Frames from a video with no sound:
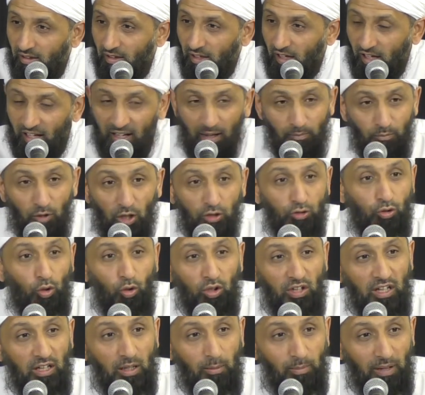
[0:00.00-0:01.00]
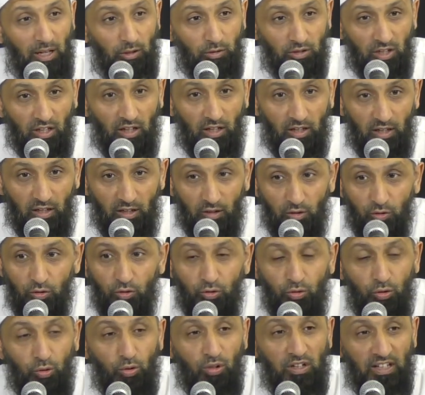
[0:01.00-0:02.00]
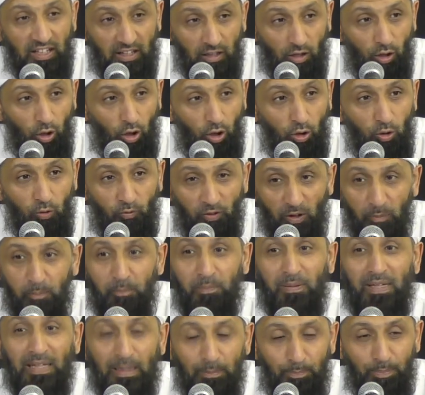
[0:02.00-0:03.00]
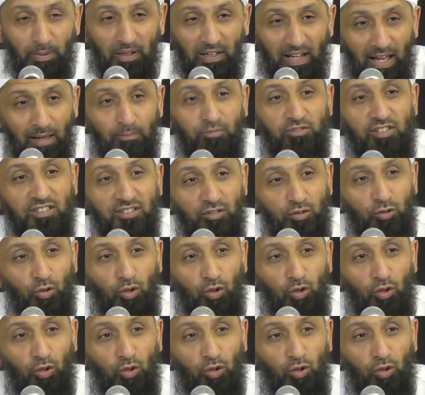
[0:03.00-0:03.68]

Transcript: And I'm not talking about ruling over people. I'm just